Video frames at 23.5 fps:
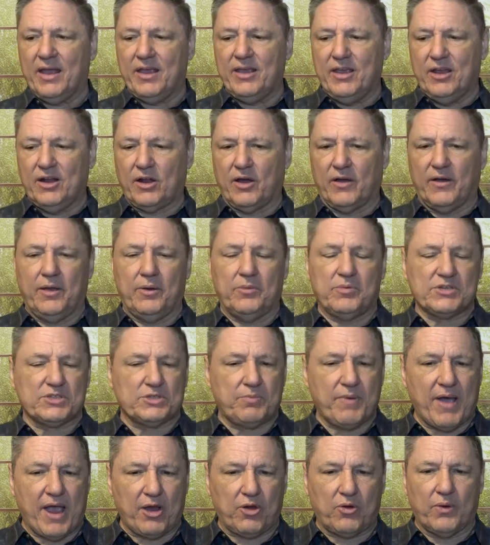you know, it
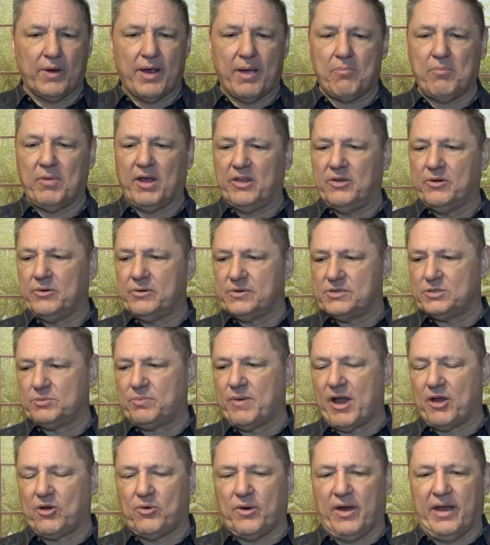was my grandmother, it was
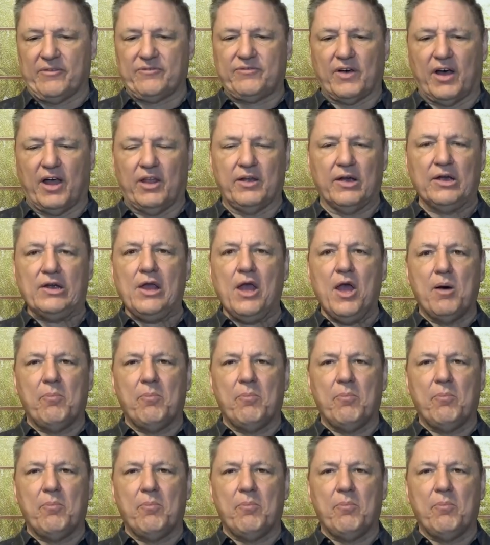my grandfather,